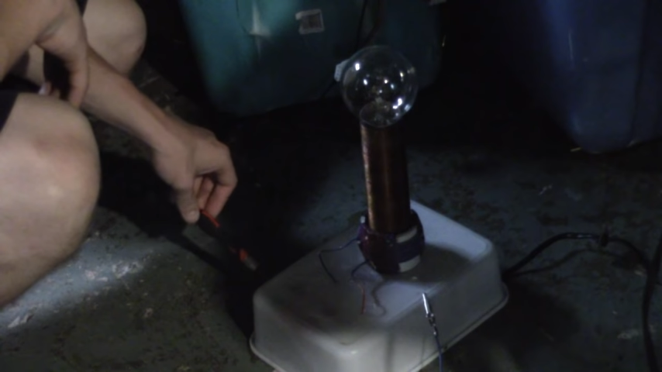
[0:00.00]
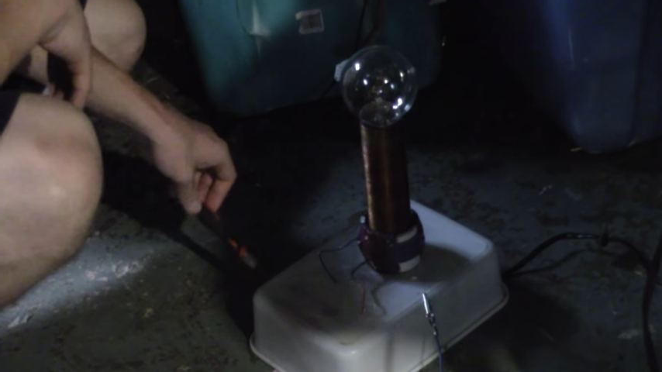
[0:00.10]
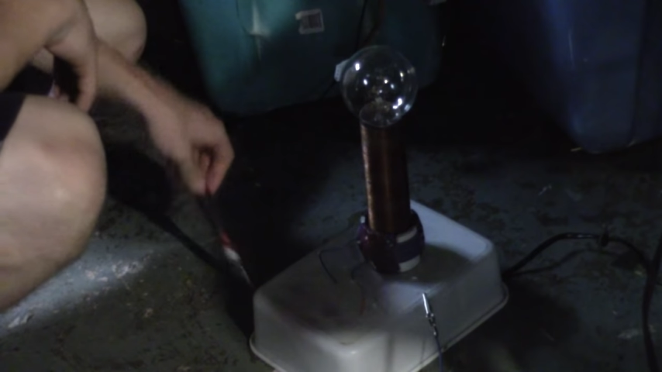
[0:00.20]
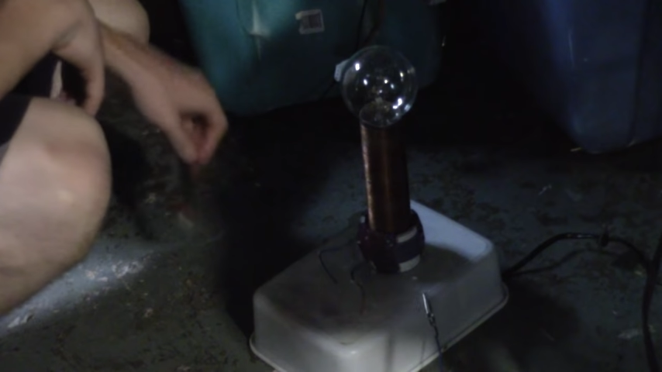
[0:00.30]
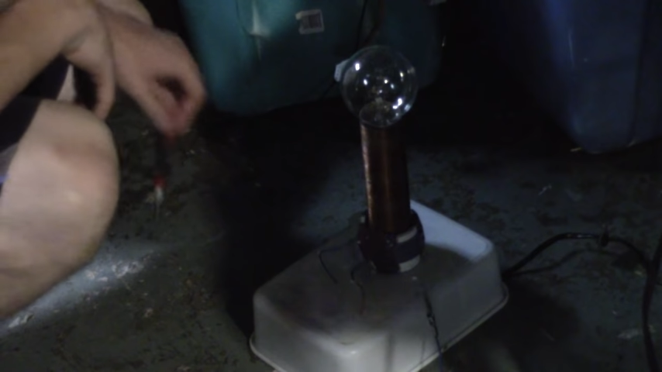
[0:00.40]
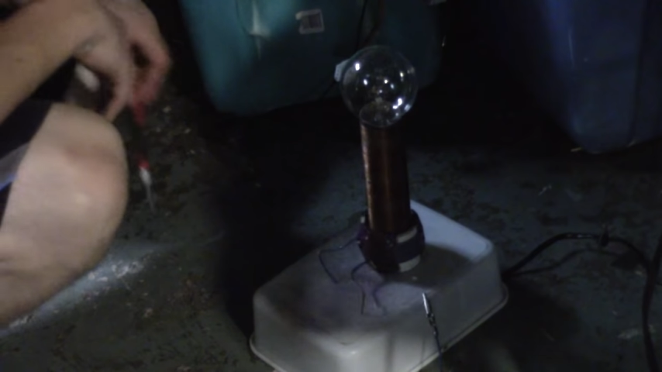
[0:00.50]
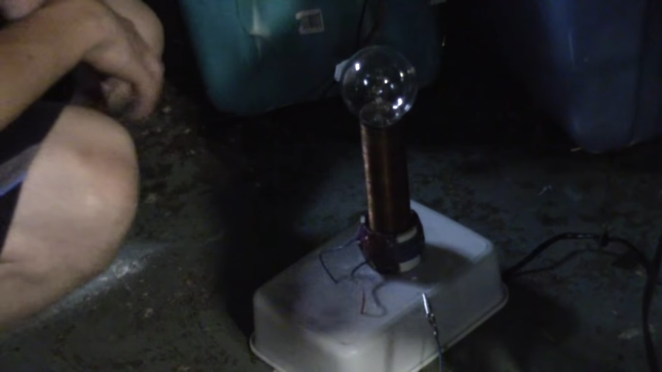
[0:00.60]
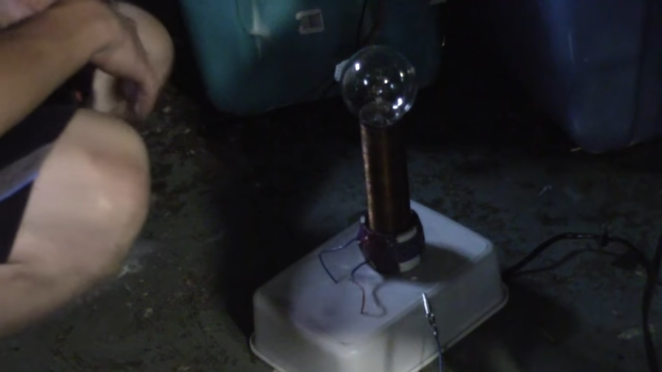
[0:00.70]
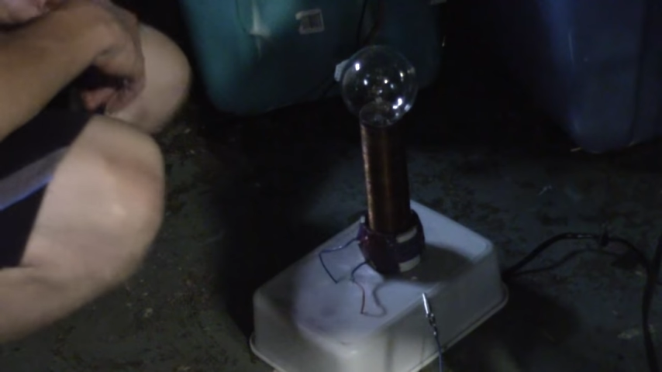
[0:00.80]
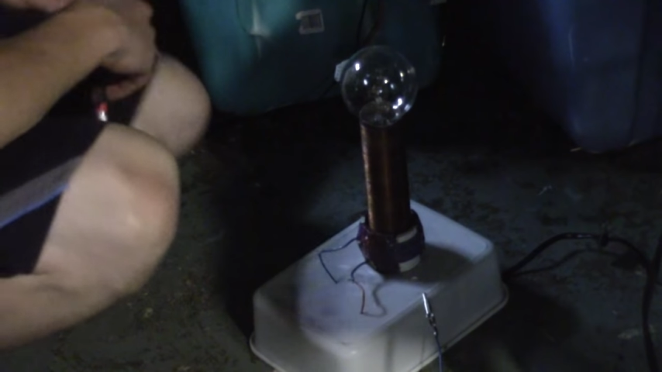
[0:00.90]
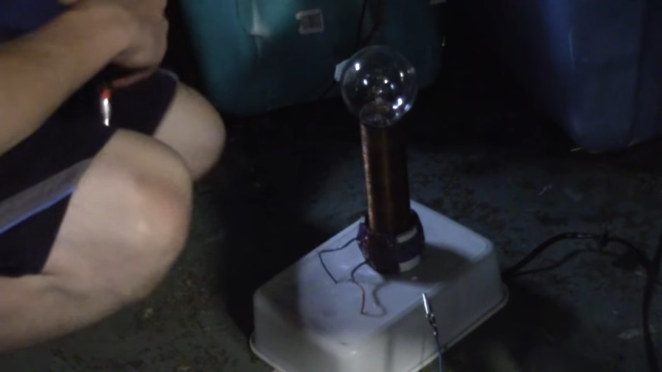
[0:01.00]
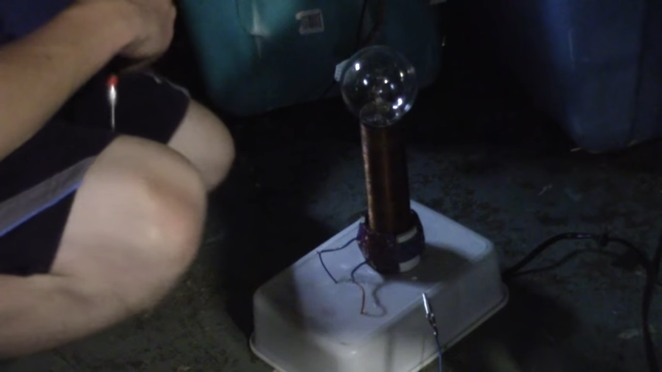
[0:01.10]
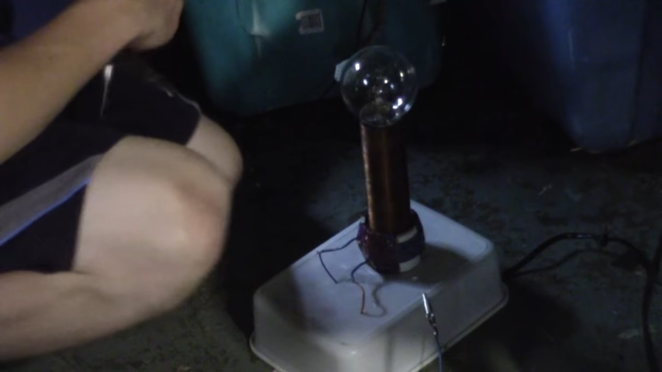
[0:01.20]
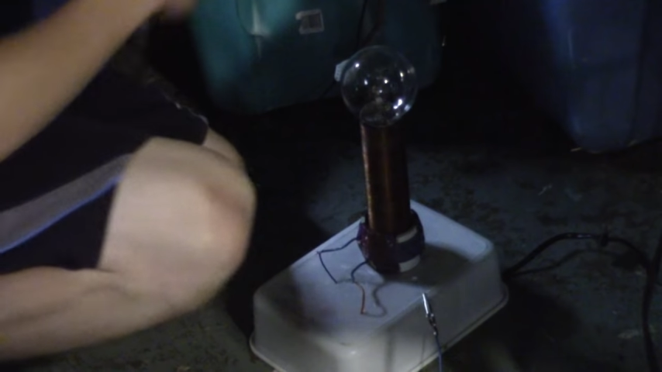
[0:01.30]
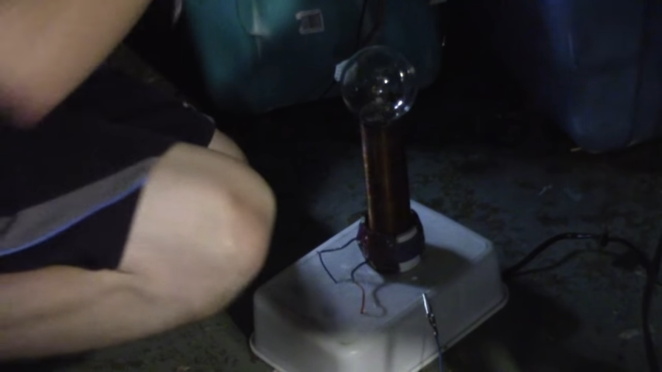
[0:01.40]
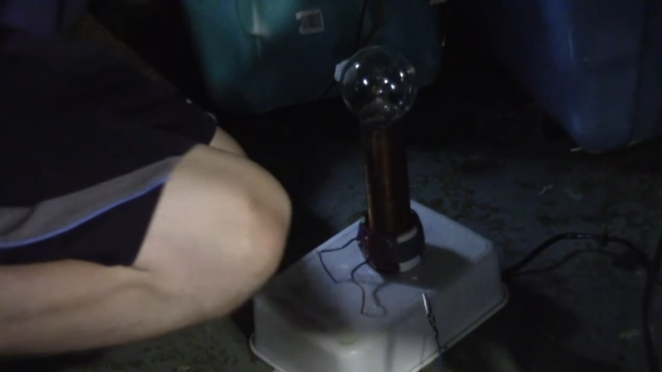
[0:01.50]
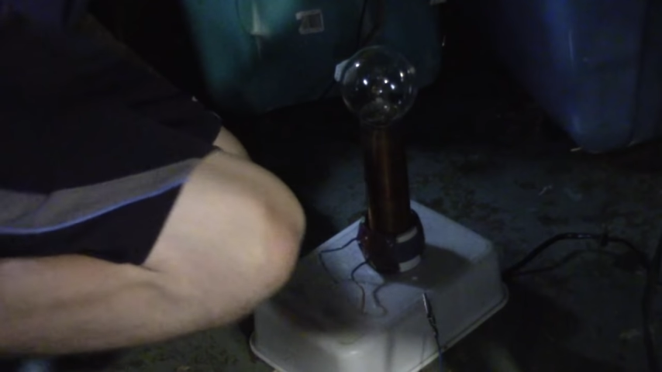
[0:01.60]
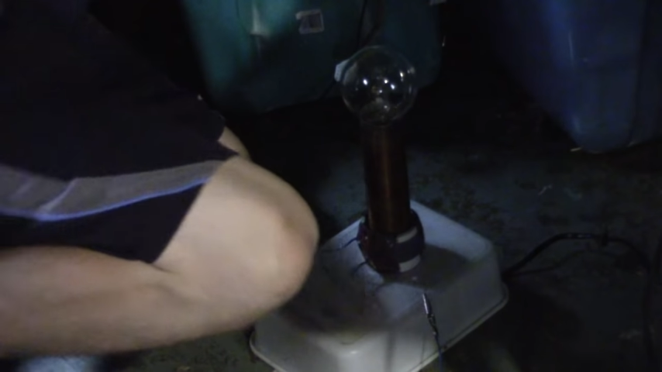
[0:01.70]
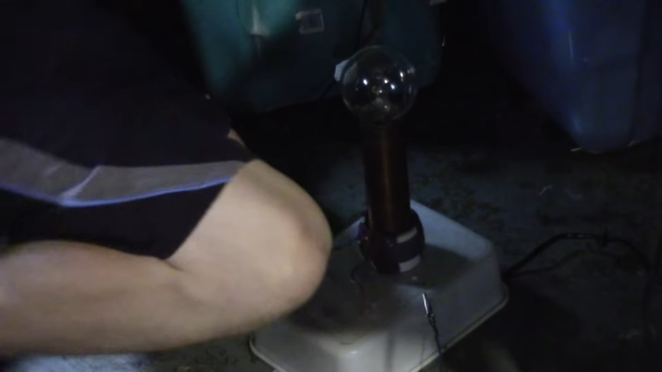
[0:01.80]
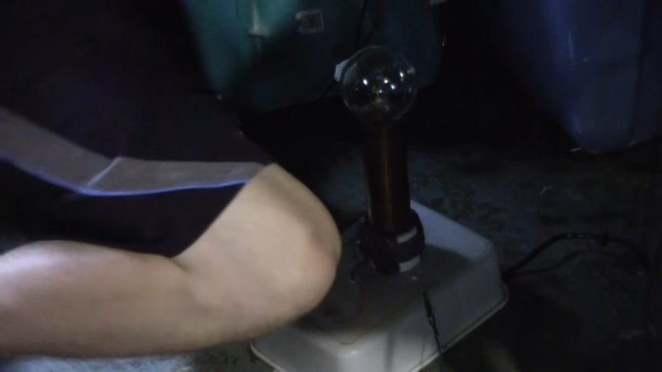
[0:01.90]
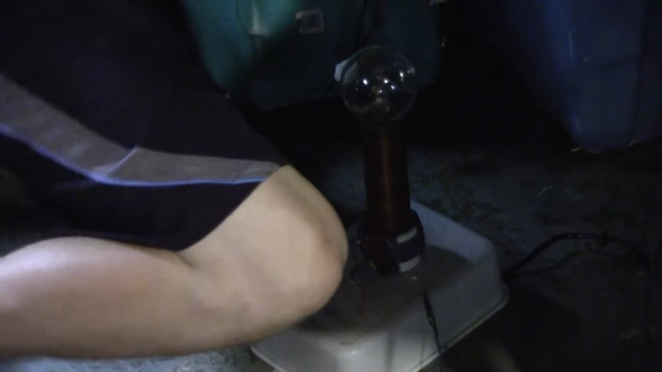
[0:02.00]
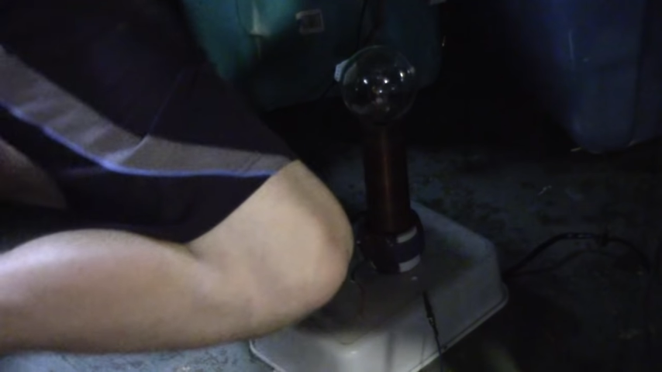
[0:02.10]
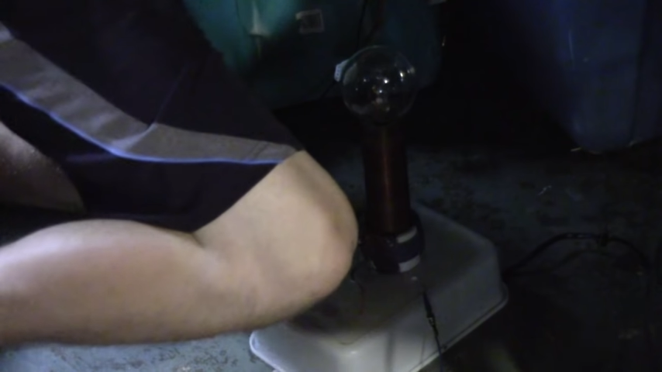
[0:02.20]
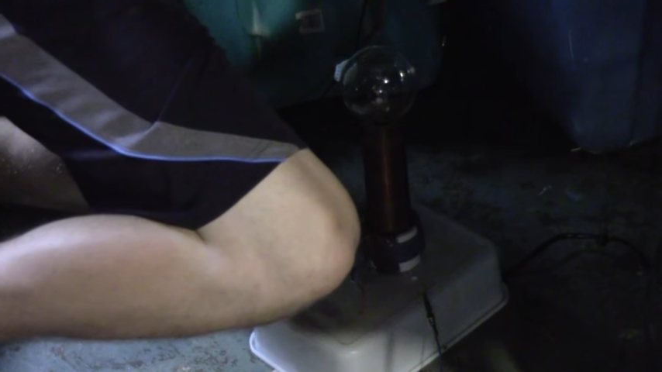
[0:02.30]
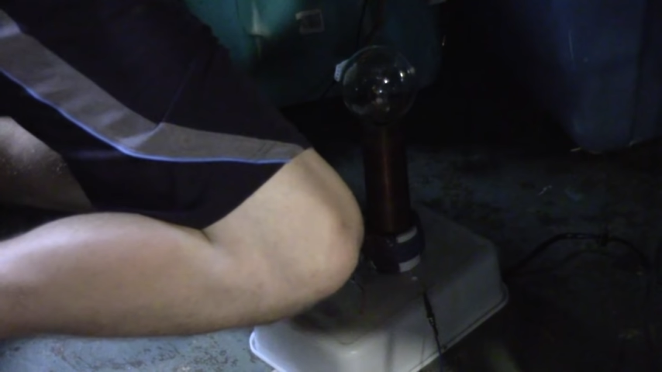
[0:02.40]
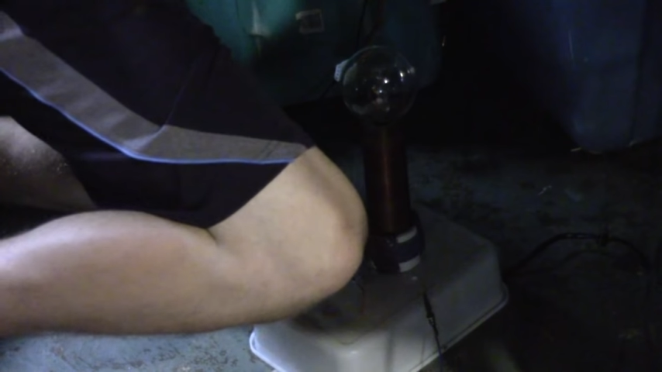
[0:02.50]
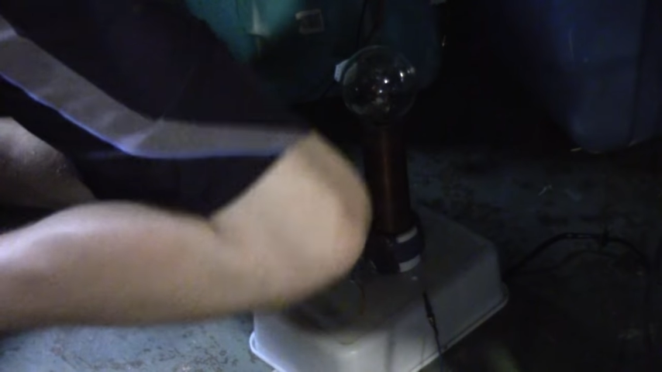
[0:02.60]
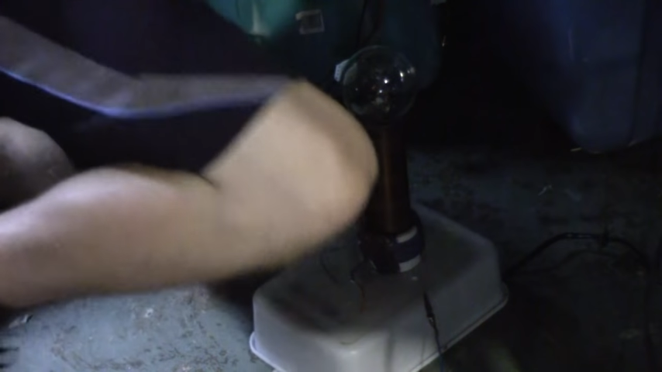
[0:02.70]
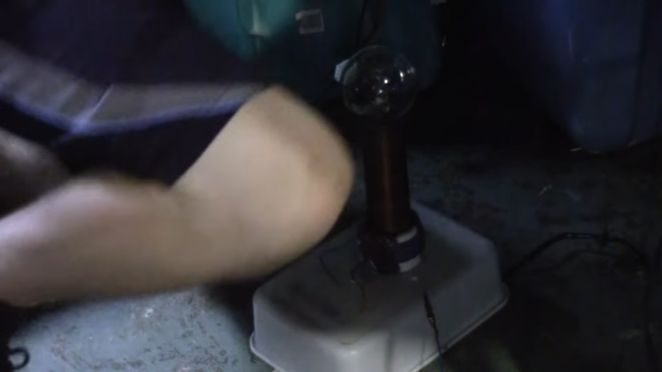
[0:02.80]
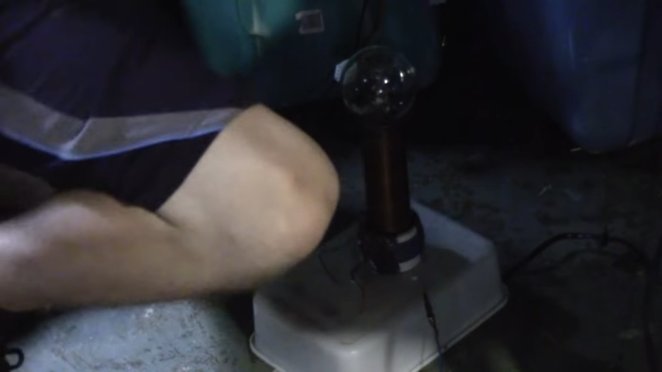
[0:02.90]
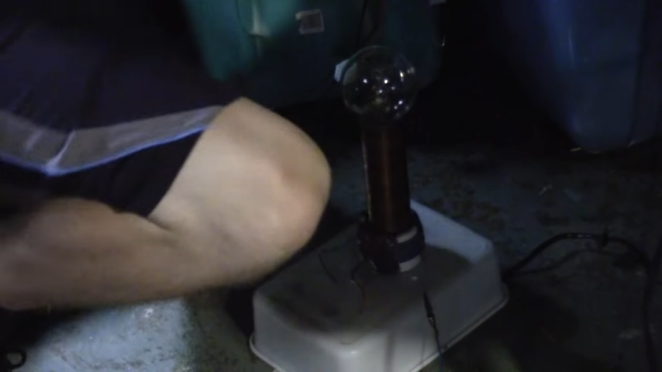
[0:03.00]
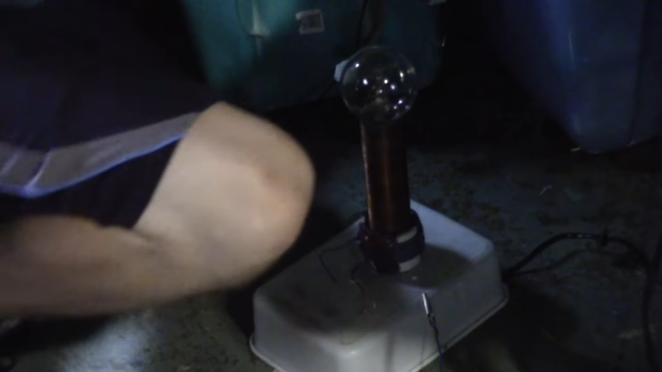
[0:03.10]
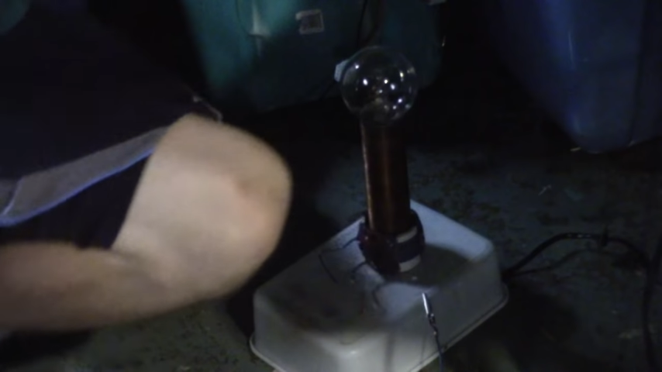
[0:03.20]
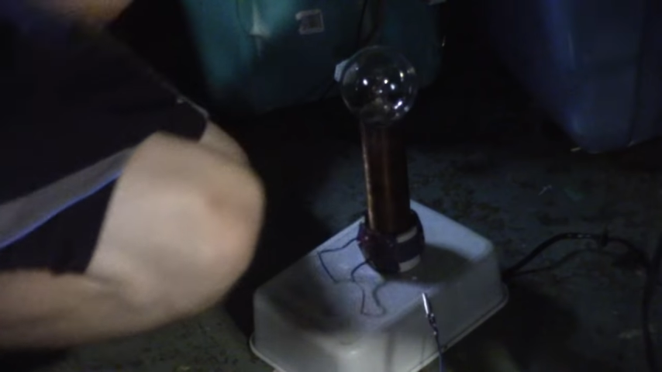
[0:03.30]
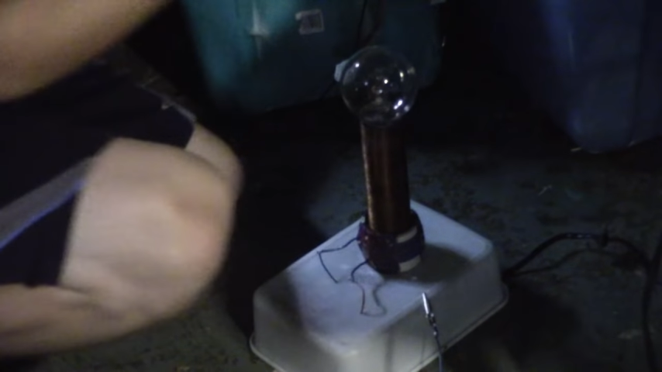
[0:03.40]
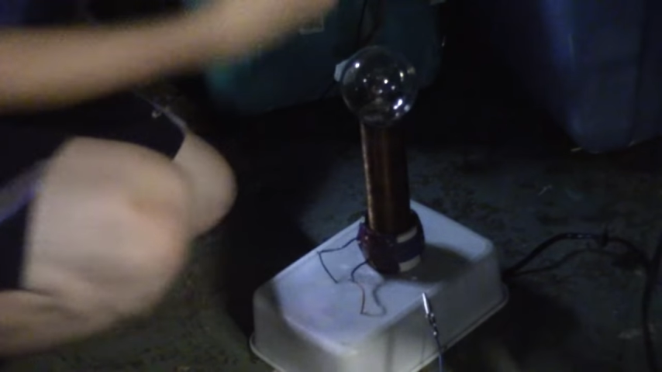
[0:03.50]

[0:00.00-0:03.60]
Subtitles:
Nobody's mouth can be seen.